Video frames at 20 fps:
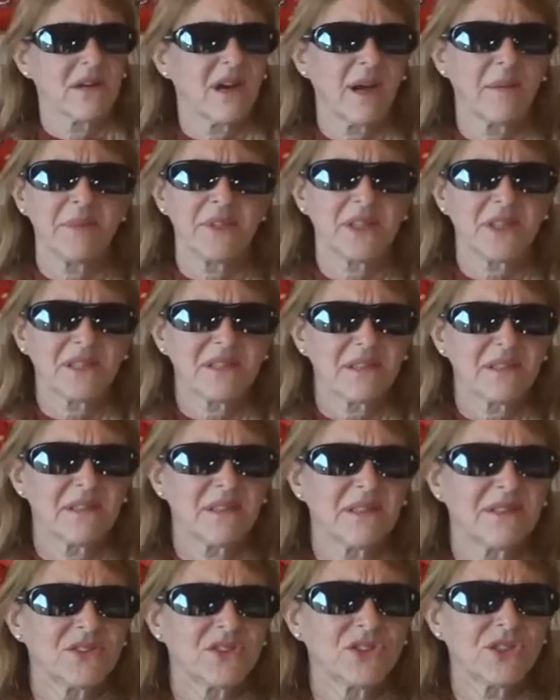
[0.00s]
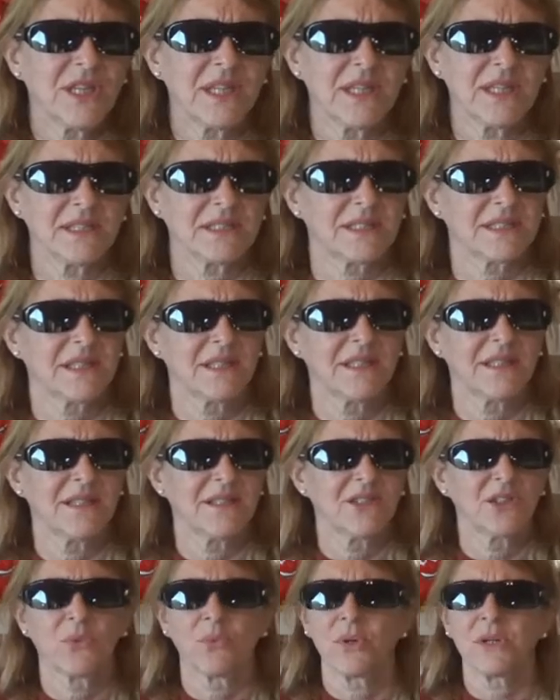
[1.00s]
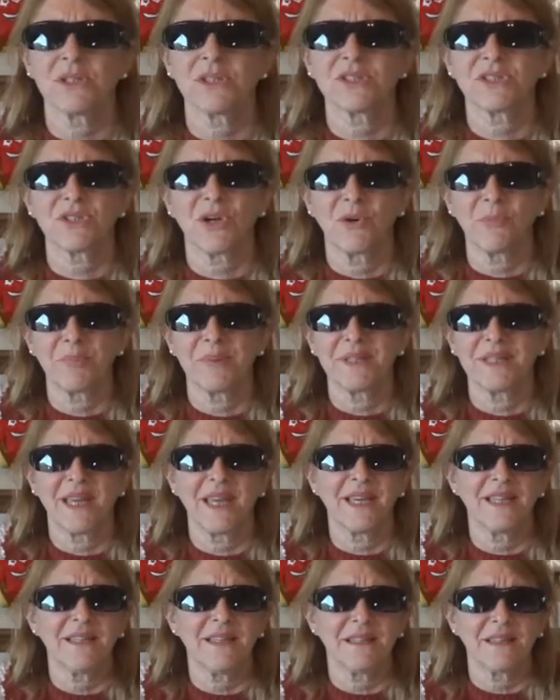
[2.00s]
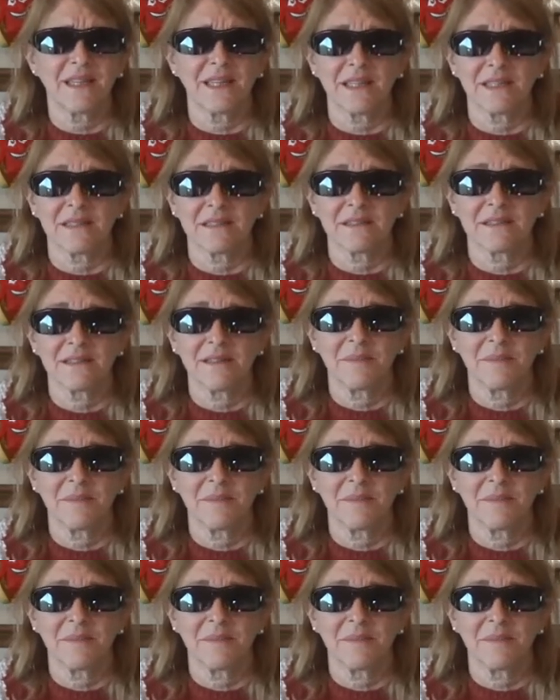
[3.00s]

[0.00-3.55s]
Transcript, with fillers: I mean, geez, your world is open to anything.